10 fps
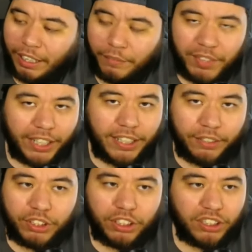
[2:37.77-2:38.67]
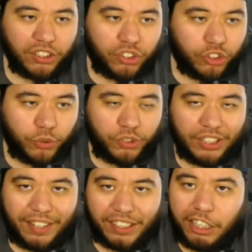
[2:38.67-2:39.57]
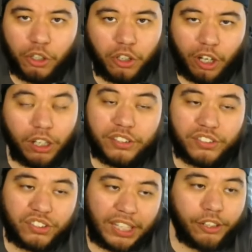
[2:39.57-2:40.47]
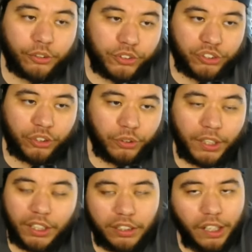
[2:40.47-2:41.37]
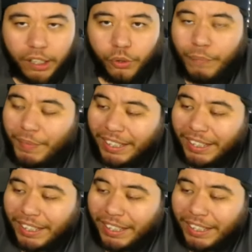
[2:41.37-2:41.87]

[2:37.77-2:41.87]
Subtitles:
I'm not giving the excuse that Nico Collins is out. So no, I'm